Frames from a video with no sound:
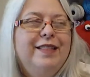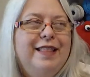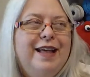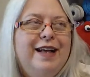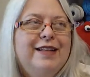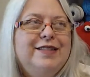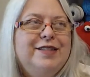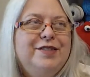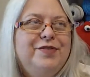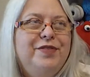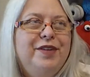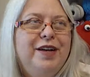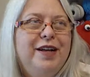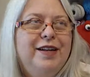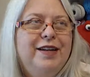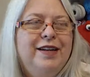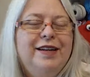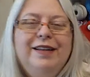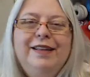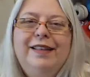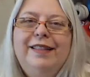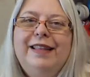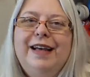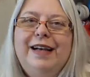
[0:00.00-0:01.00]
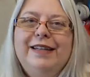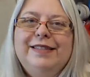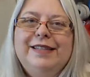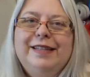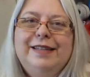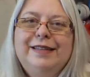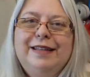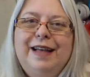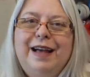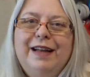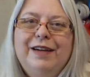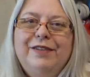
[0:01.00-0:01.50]
That's fun. That's
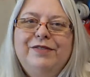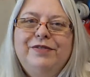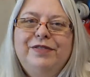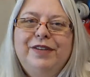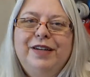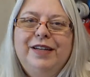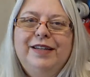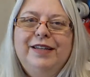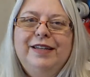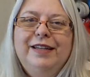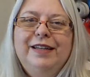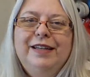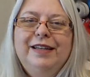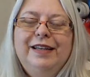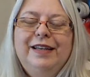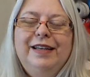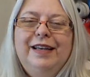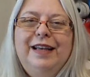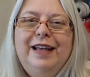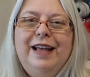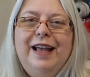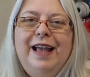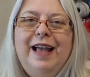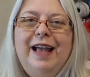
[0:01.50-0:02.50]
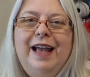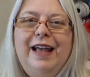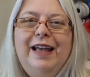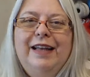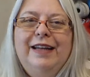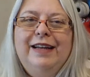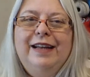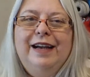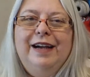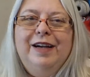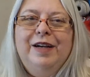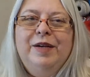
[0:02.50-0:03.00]
a lot of fun.
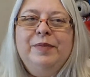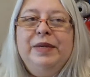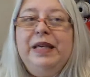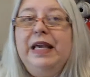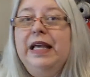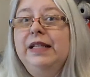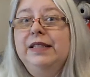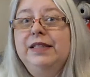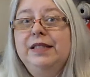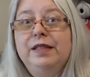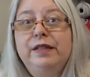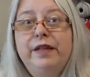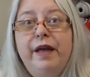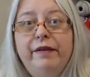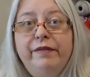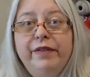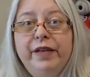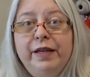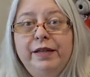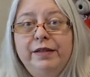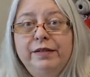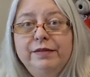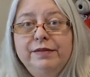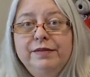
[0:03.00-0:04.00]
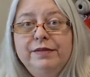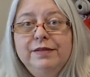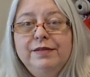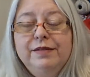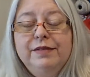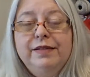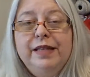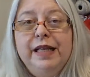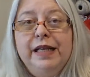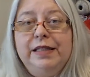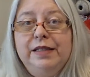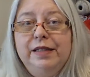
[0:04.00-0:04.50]
And kids love it.
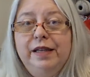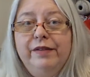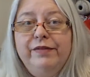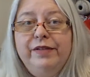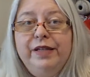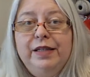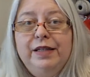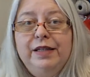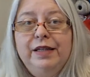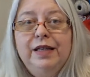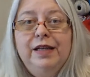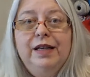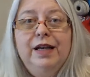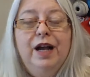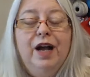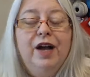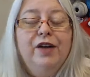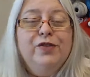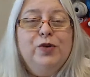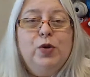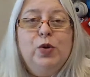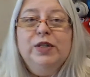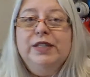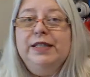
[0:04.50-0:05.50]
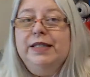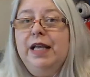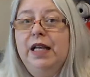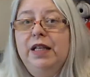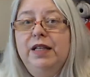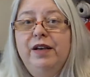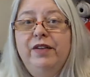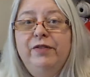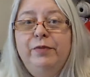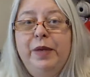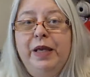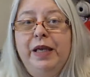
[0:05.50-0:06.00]
They love it. Of course, they
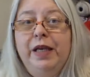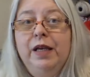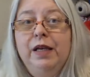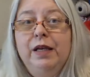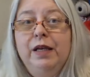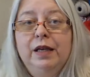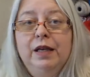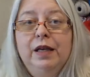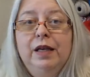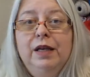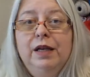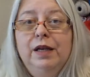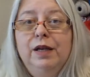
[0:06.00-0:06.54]
love being,